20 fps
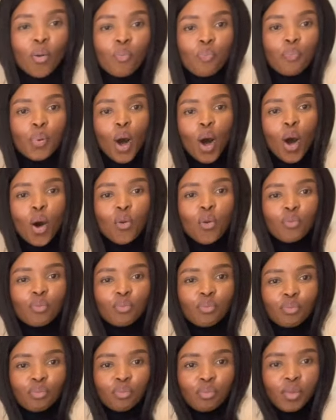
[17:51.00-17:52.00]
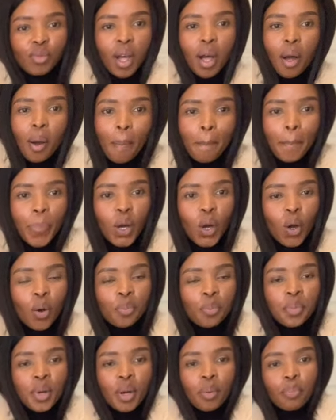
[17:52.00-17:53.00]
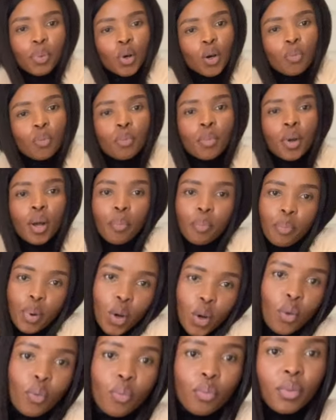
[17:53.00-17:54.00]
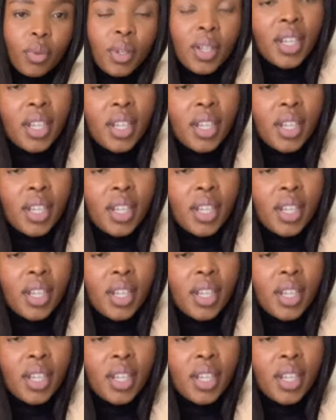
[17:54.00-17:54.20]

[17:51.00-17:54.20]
boom, boom, boom, boom.